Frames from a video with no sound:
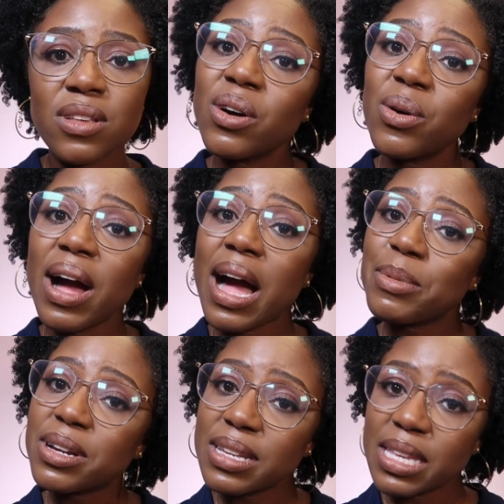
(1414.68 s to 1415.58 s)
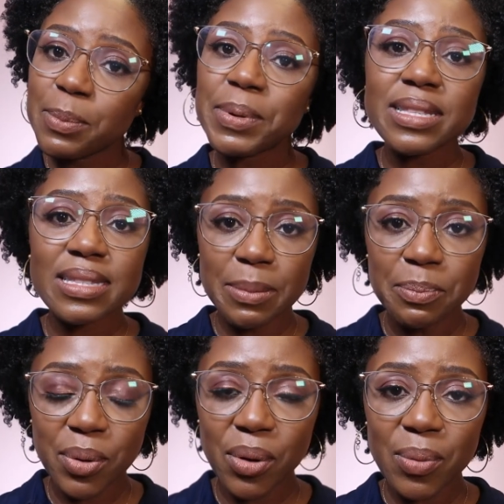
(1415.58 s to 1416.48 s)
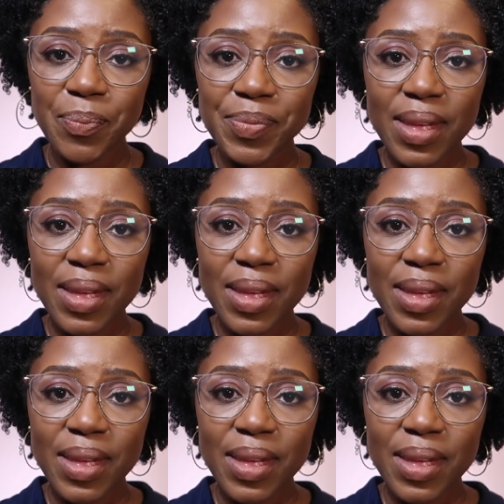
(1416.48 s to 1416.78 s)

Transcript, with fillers: So I'm gonna keep it simple.